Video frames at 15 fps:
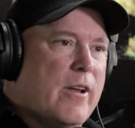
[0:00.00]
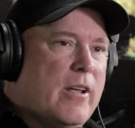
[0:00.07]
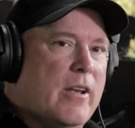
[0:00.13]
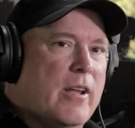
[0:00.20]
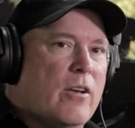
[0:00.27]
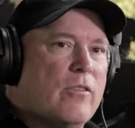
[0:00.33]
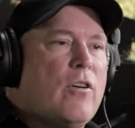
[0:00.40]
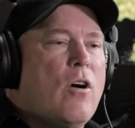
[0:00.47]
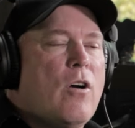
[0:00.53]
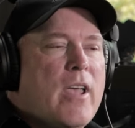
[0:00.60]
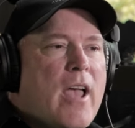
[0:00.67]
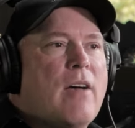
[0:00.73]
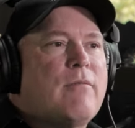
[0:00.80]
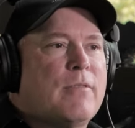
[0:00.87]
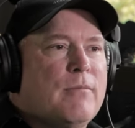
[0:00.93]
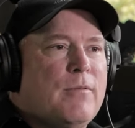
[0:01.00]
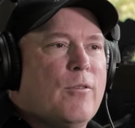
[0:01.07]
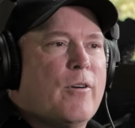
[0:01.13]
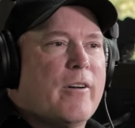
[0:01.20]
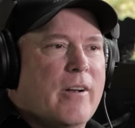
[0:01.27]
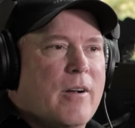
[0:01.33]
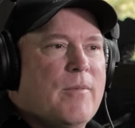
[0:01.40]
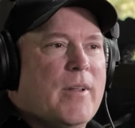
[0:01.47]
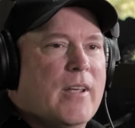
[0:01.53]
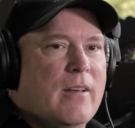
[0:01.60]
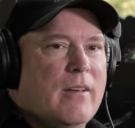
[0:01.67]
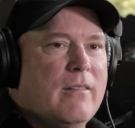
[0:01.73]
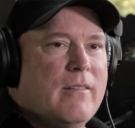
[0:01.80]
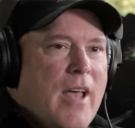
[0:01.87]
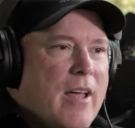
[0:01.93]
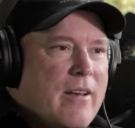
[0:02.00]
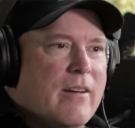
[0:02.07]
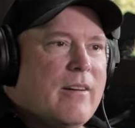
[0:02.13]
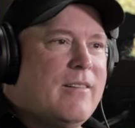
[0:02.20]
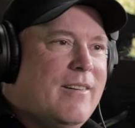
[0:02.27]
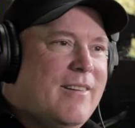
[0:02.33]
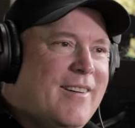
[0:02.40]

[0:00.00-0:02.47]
And he goes, oh yeah, I'm from Florida. And I'm like, yeah, I know.